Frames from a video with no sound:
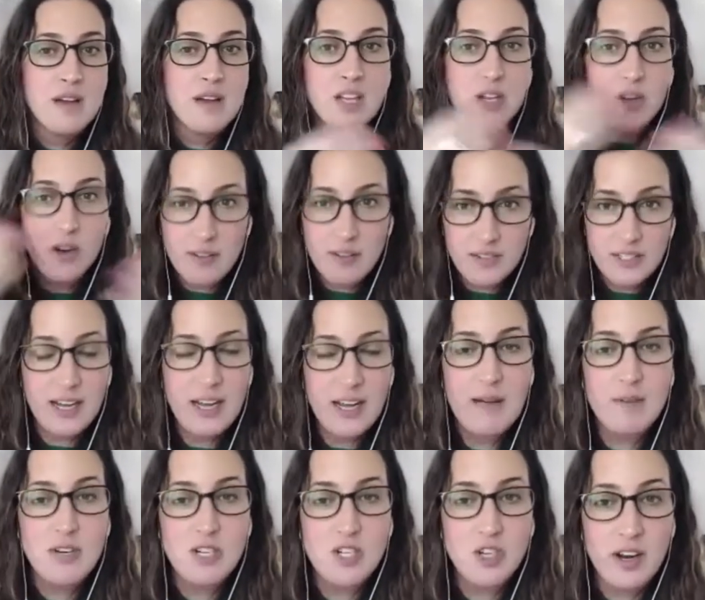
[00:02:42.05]
You don't have
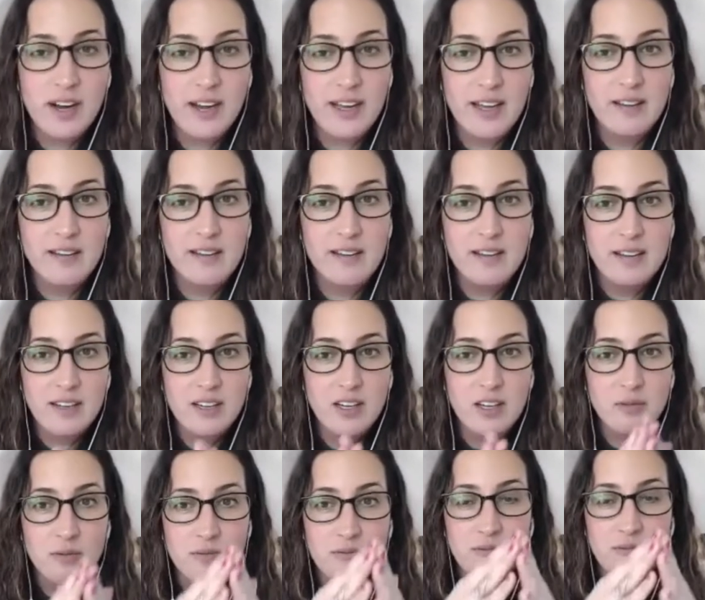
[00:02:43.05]
time to try and you
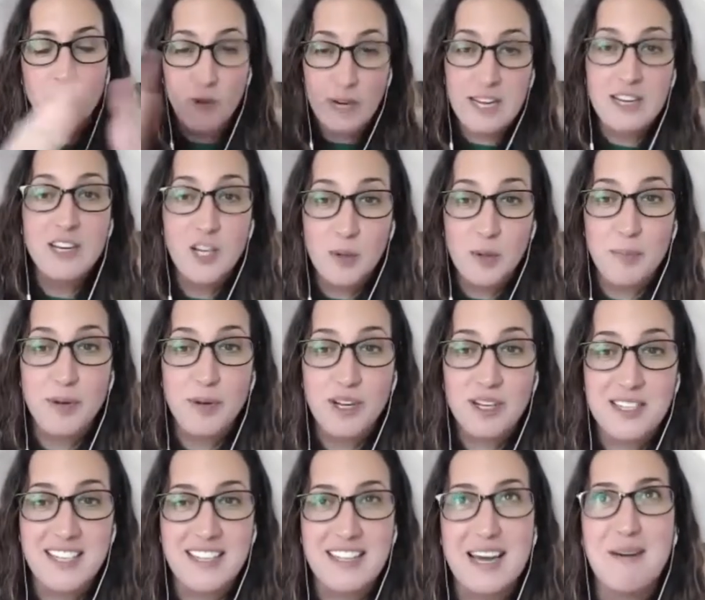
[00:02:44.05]
know read your
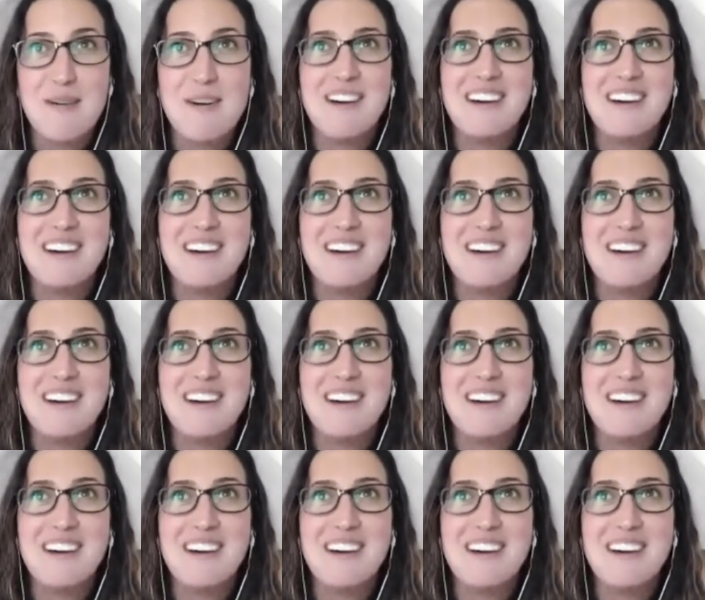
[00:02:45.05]
book to them,